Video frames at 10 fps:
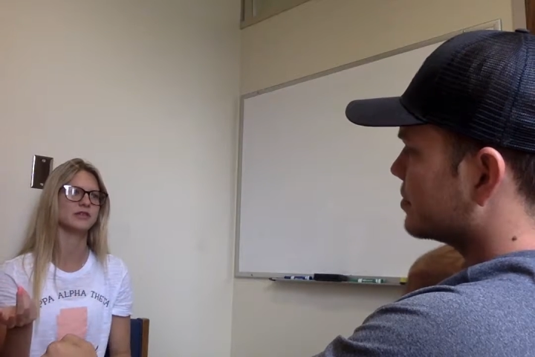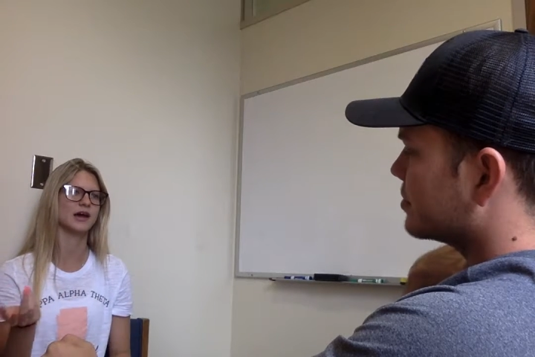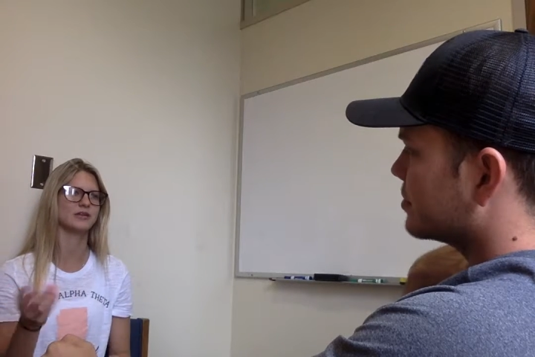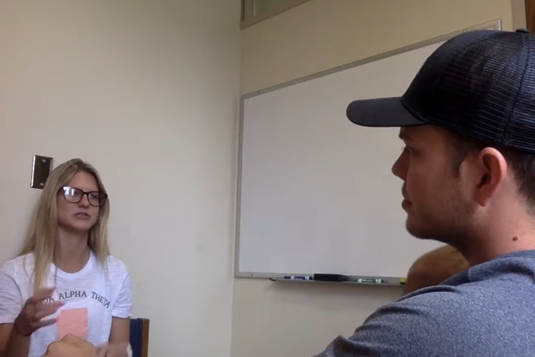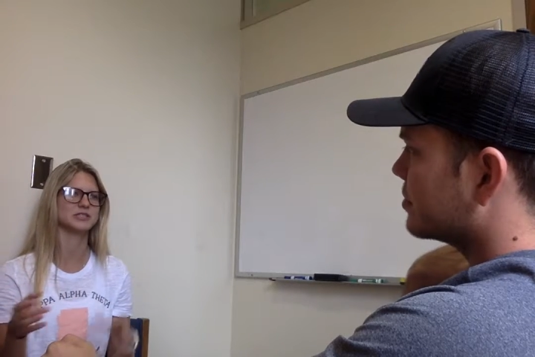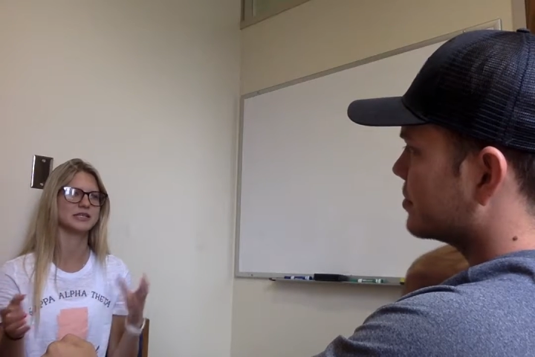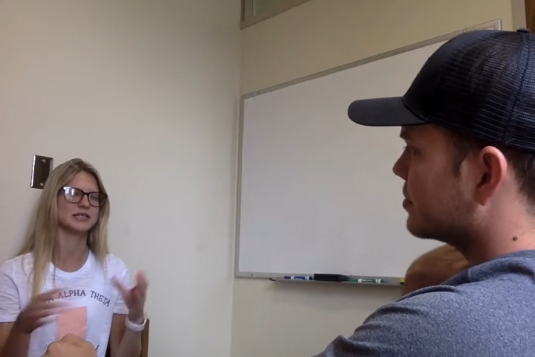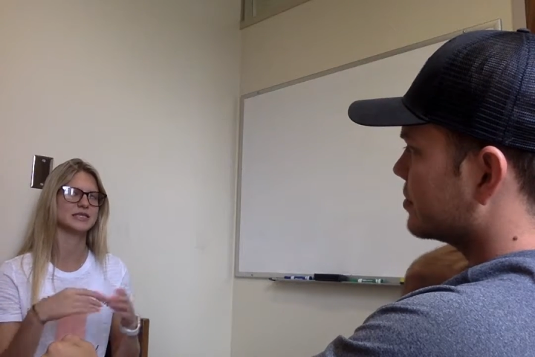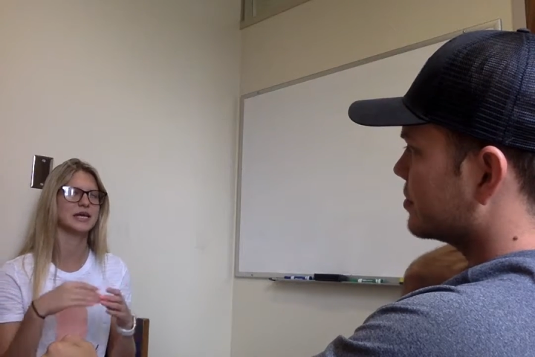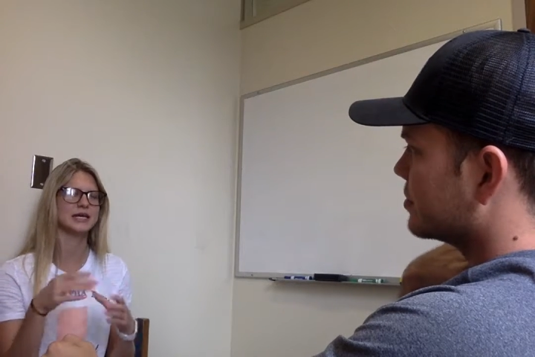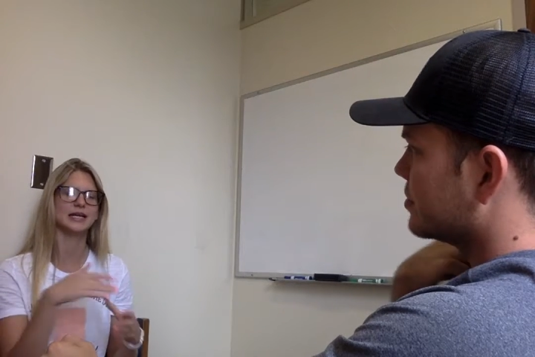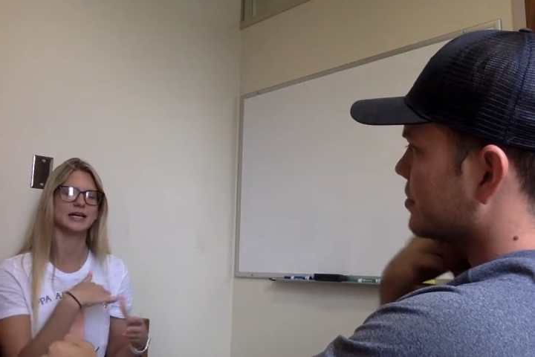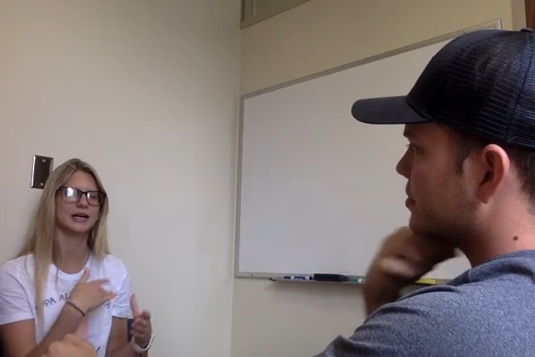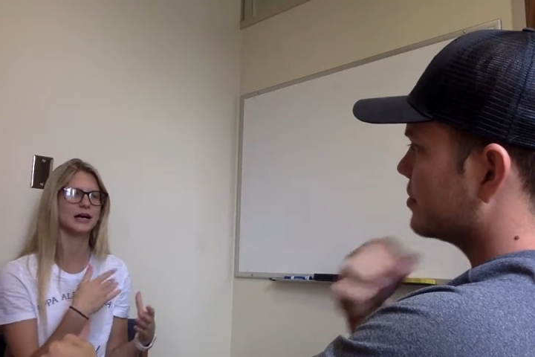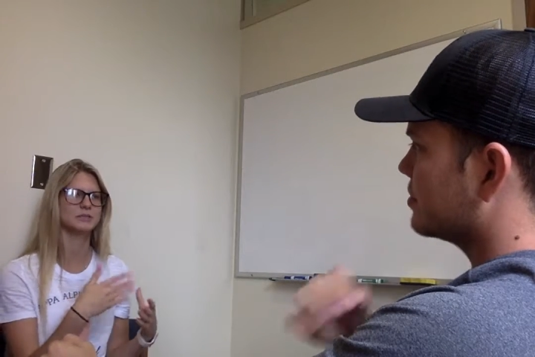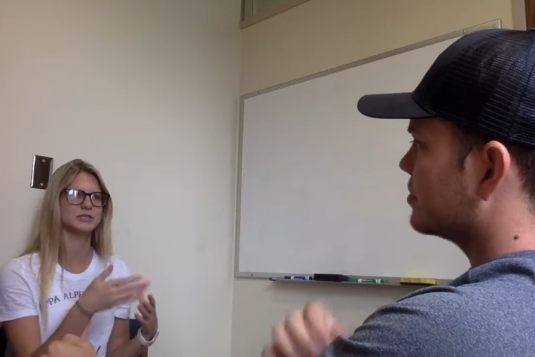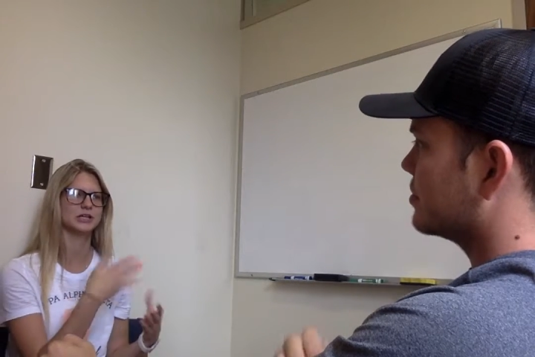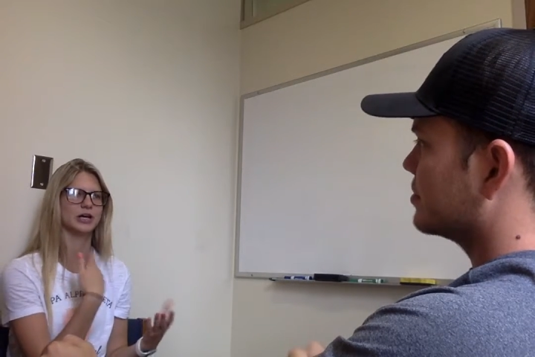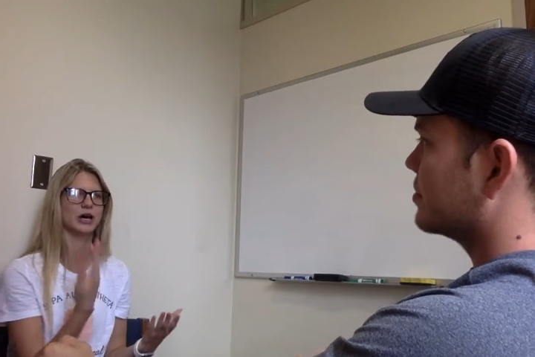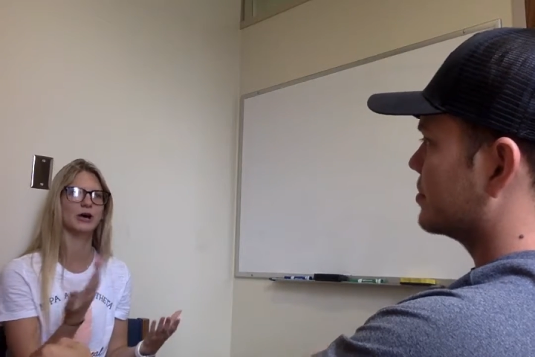Speaker 1: do that, I'll just like take it in a cup to
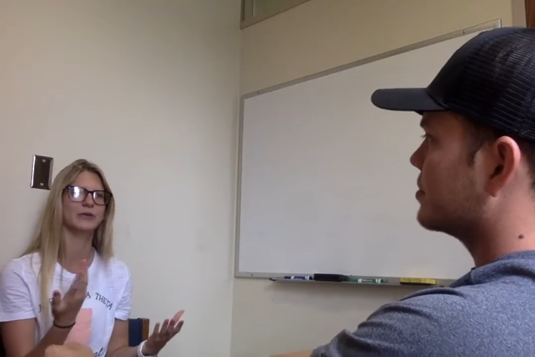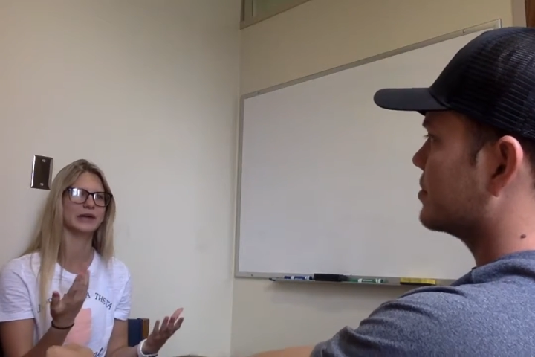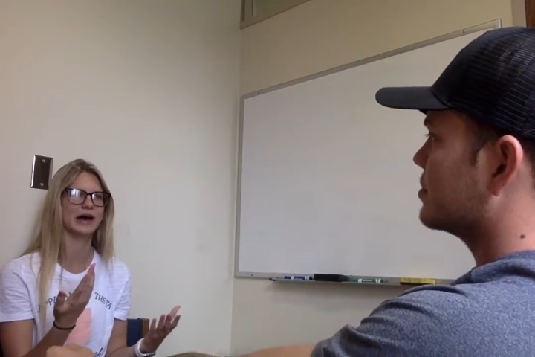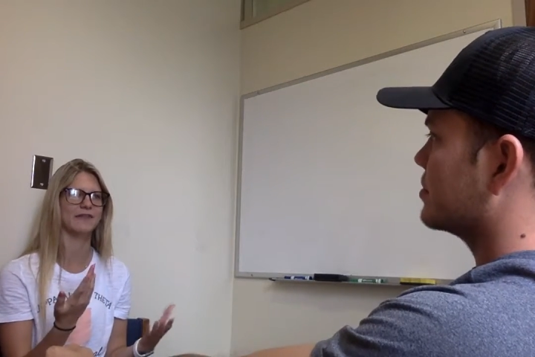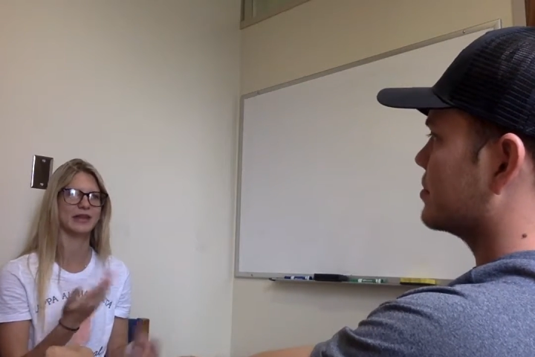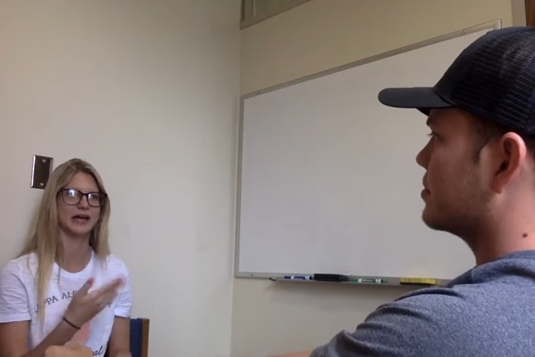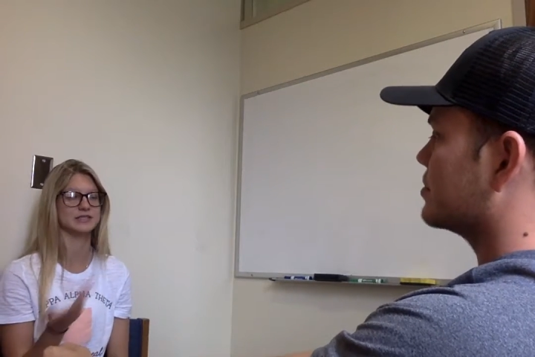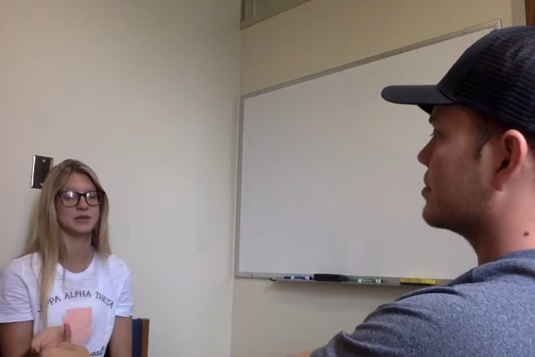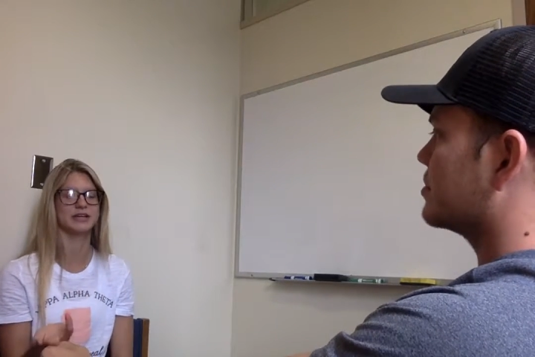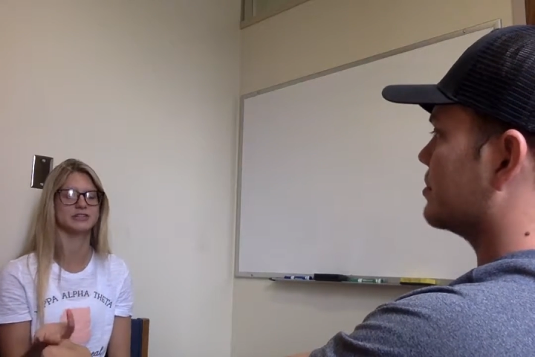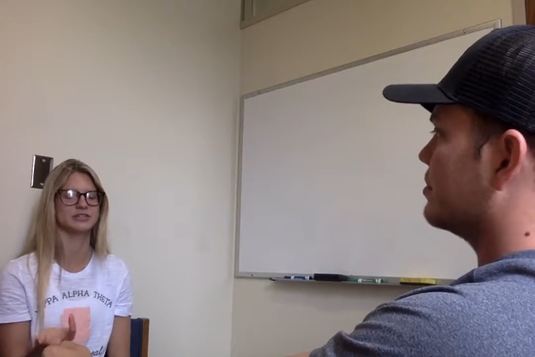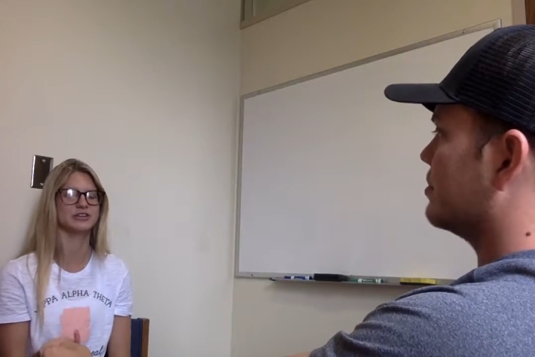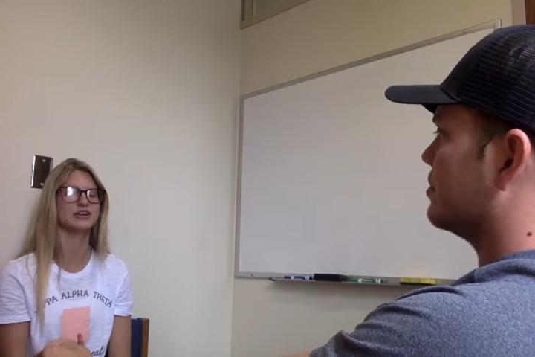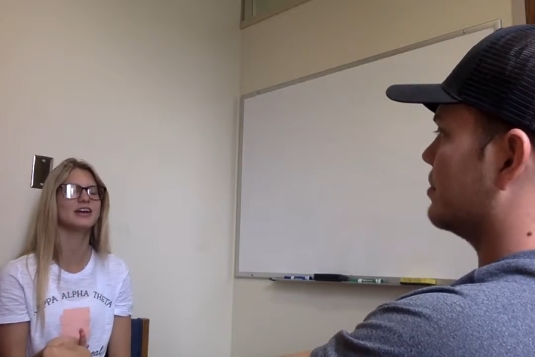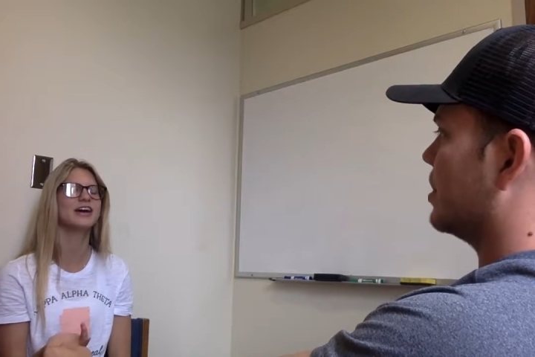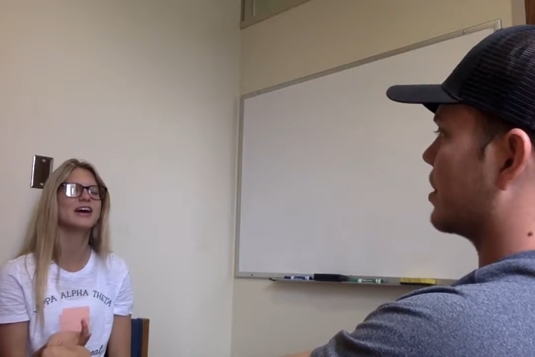go and have that as my dessert.